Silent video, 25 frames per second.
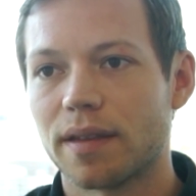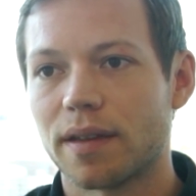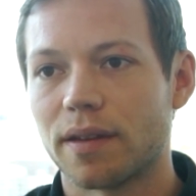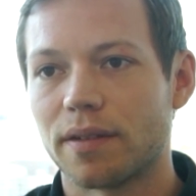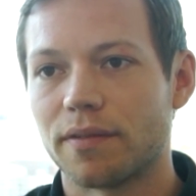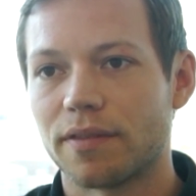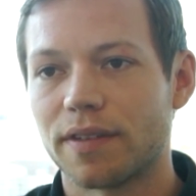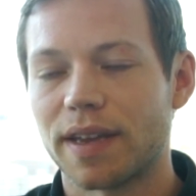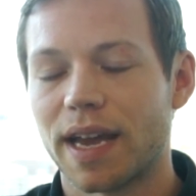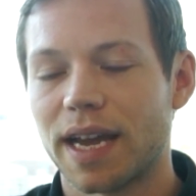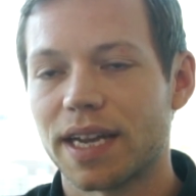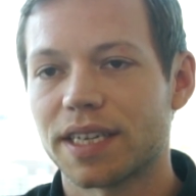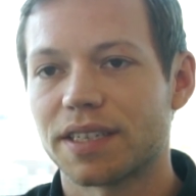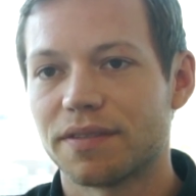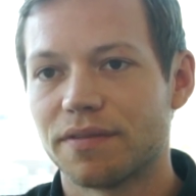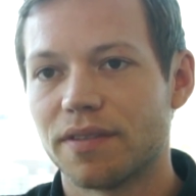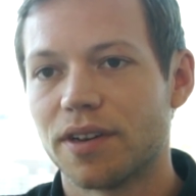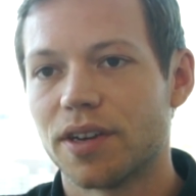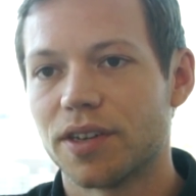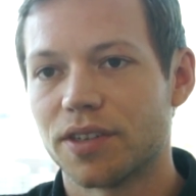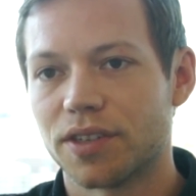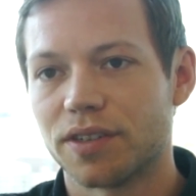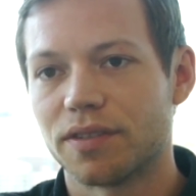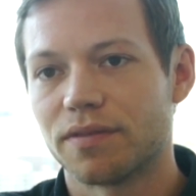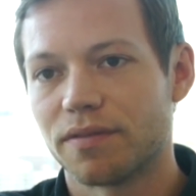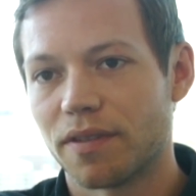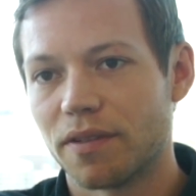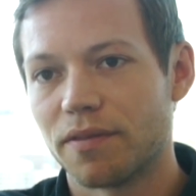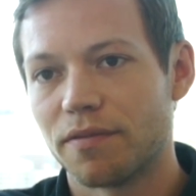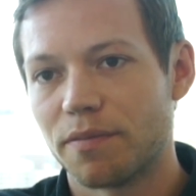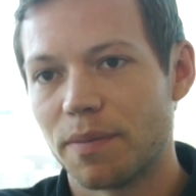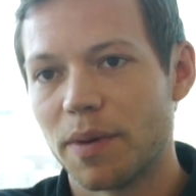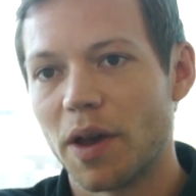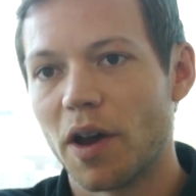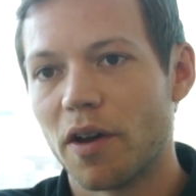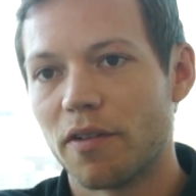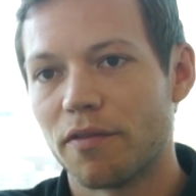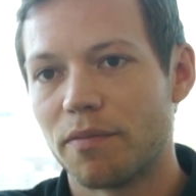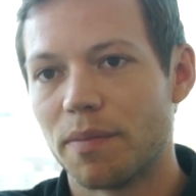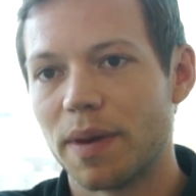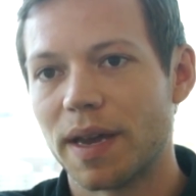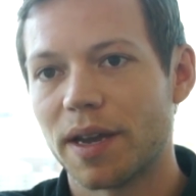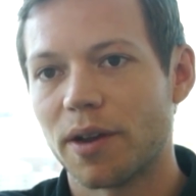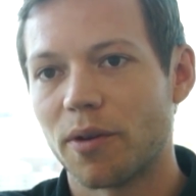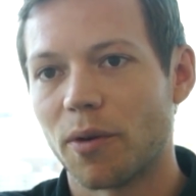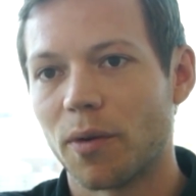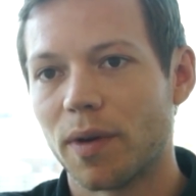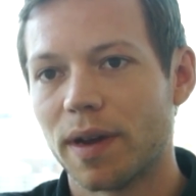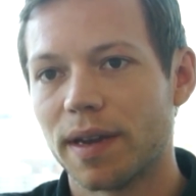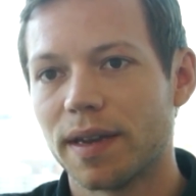kind of cash version of, of
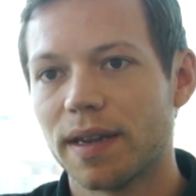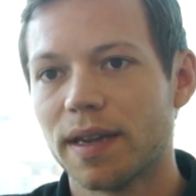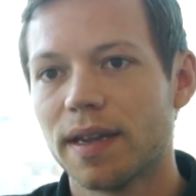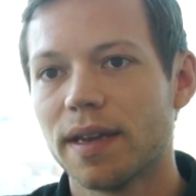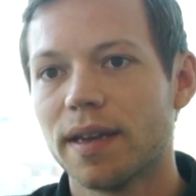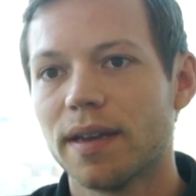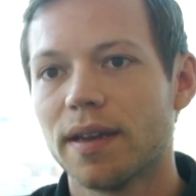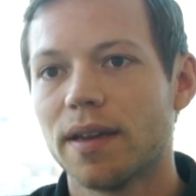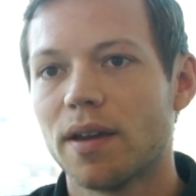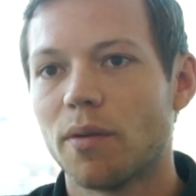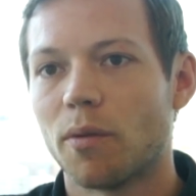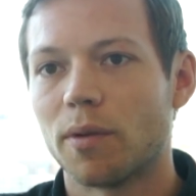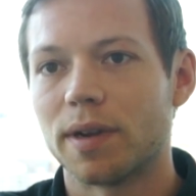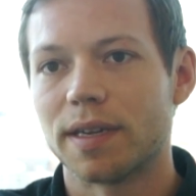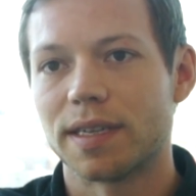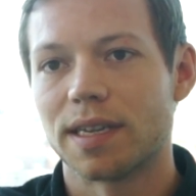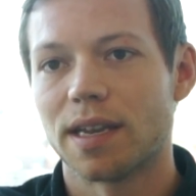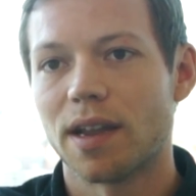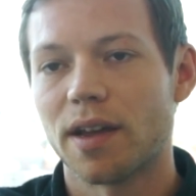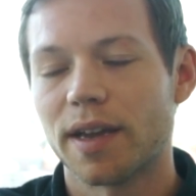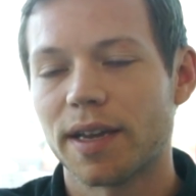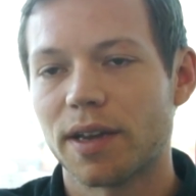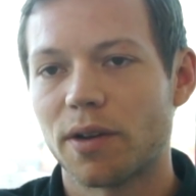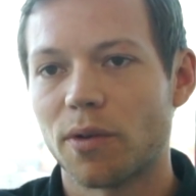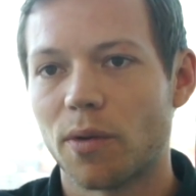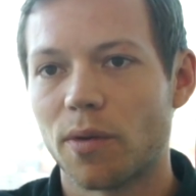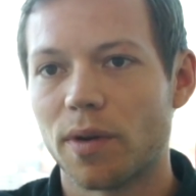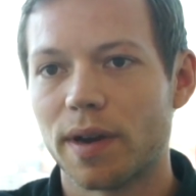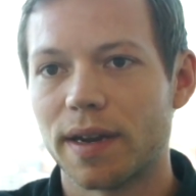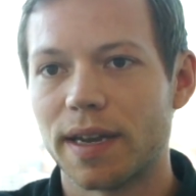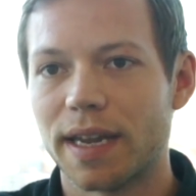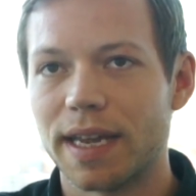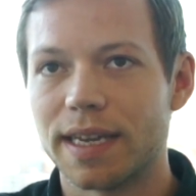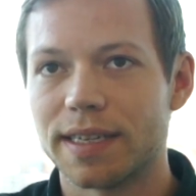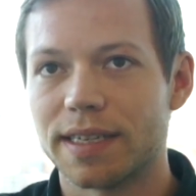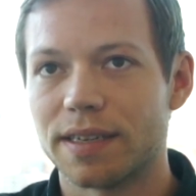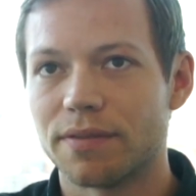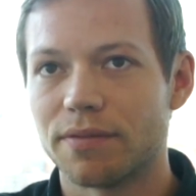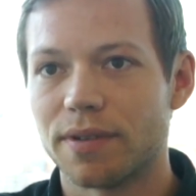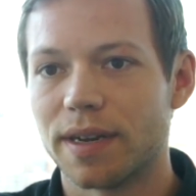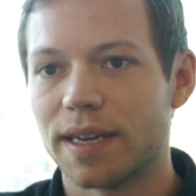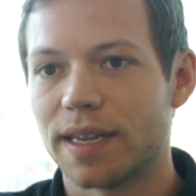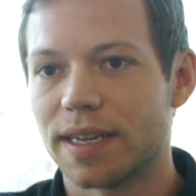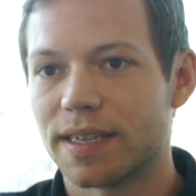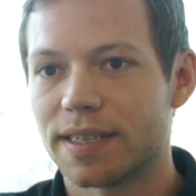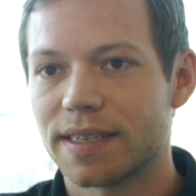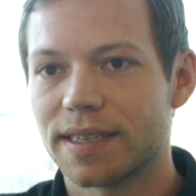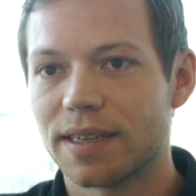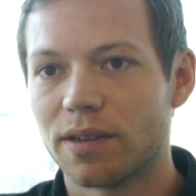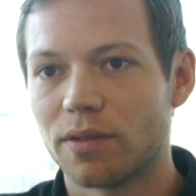Bitcoin. What is Litecoin? Is it
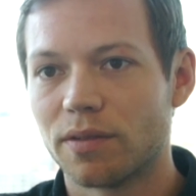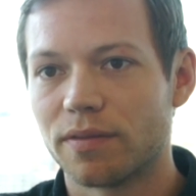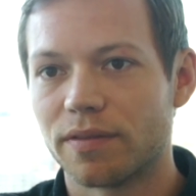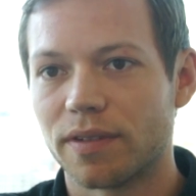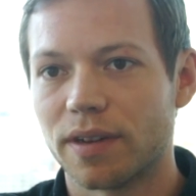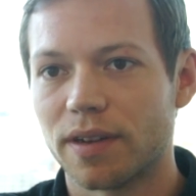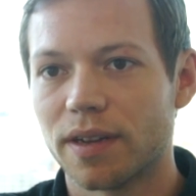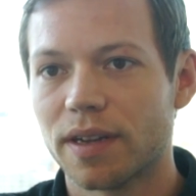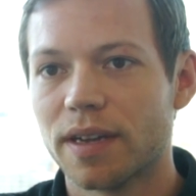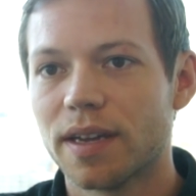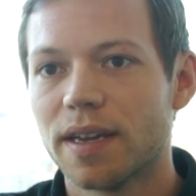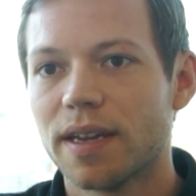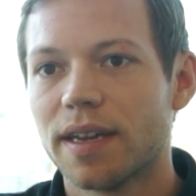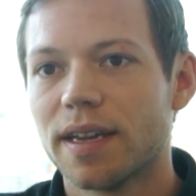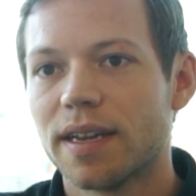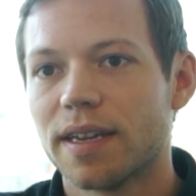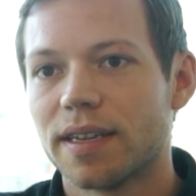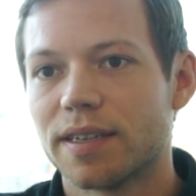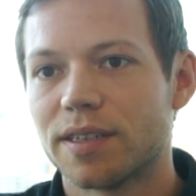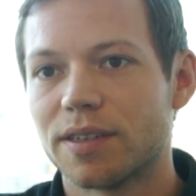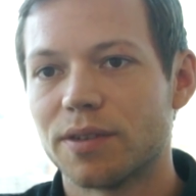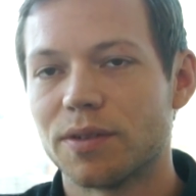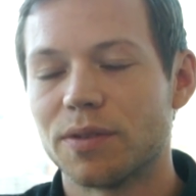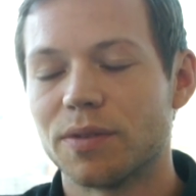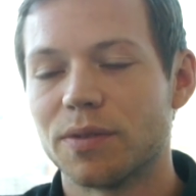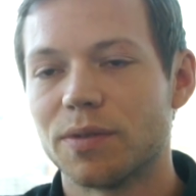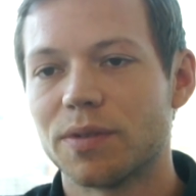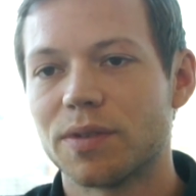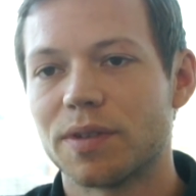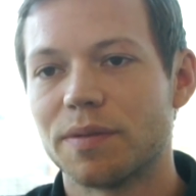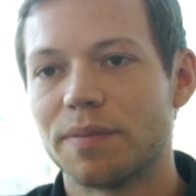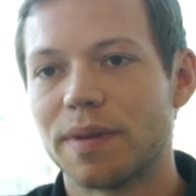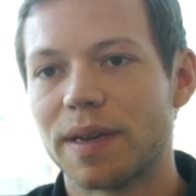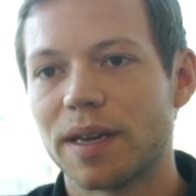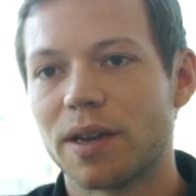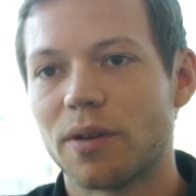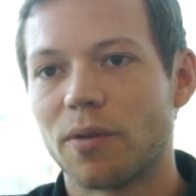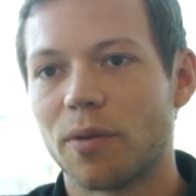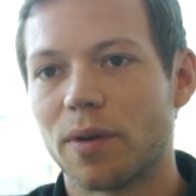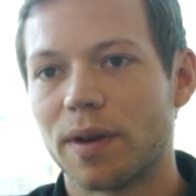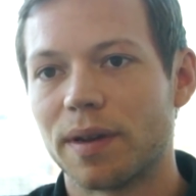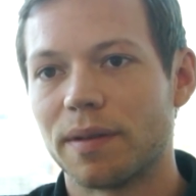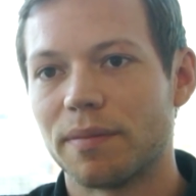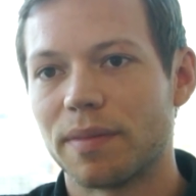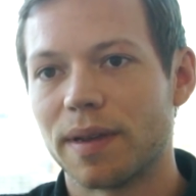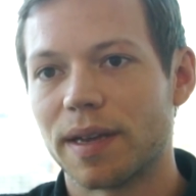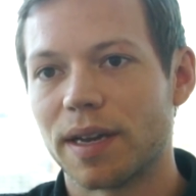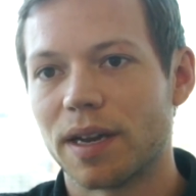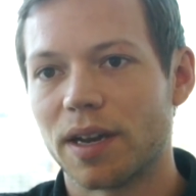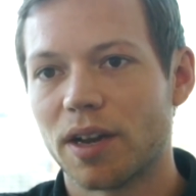really a silver to, to
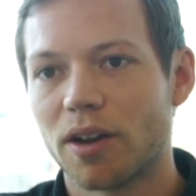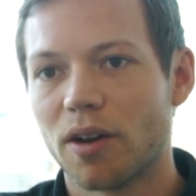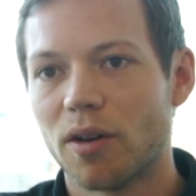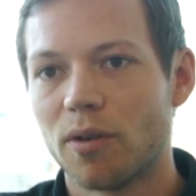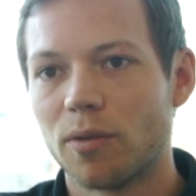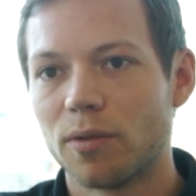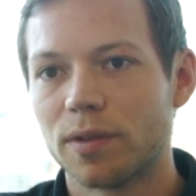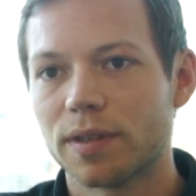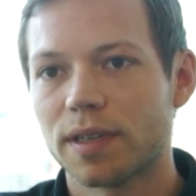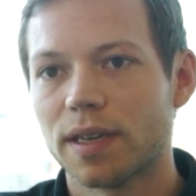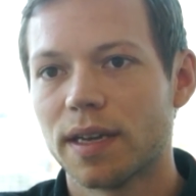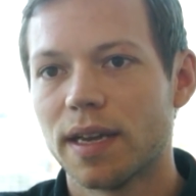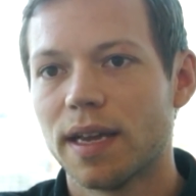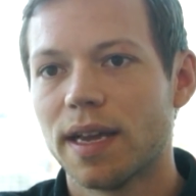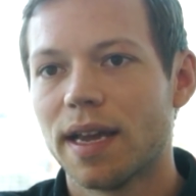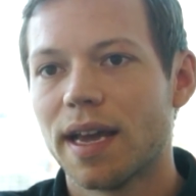Bitcoin being a gold?